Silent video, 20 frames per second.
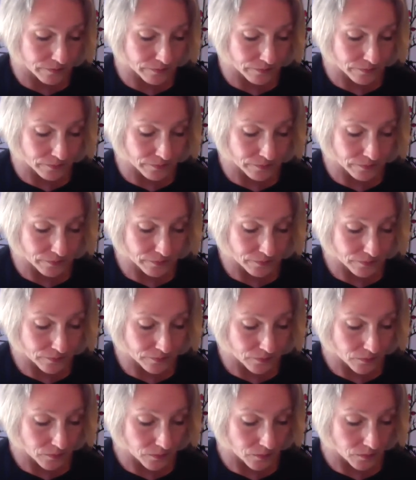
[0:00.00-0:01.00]

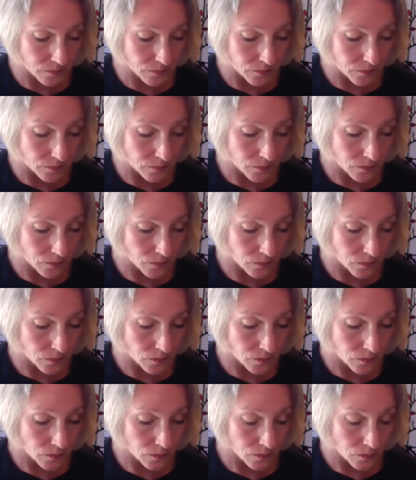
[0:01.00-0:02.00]

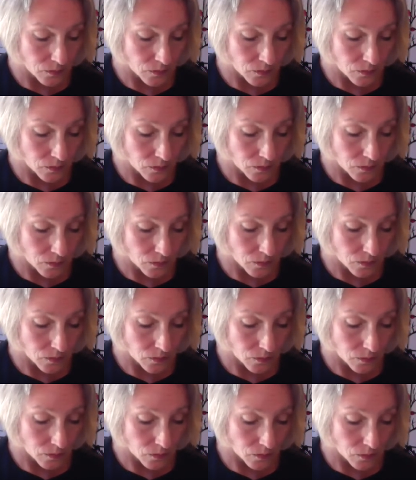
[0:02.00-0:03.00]

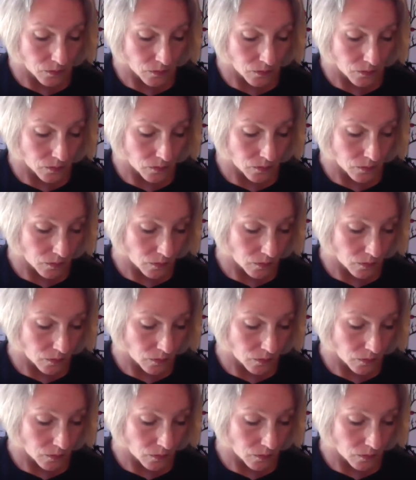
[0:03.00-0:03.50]
Nobody speaks.